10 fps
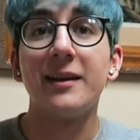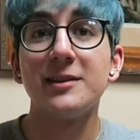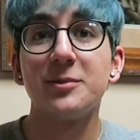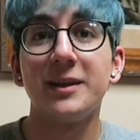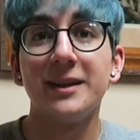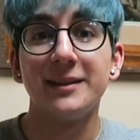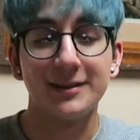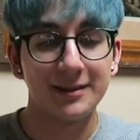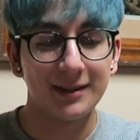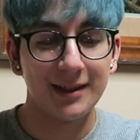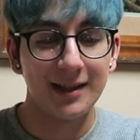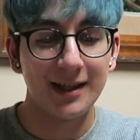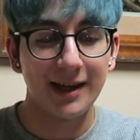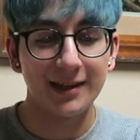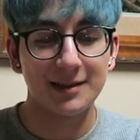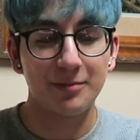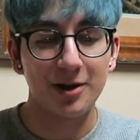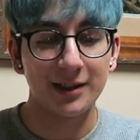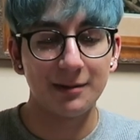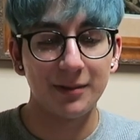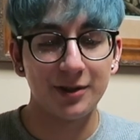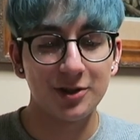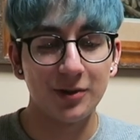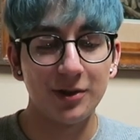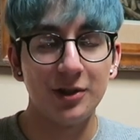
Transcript: is what it is. The next product I'm going to show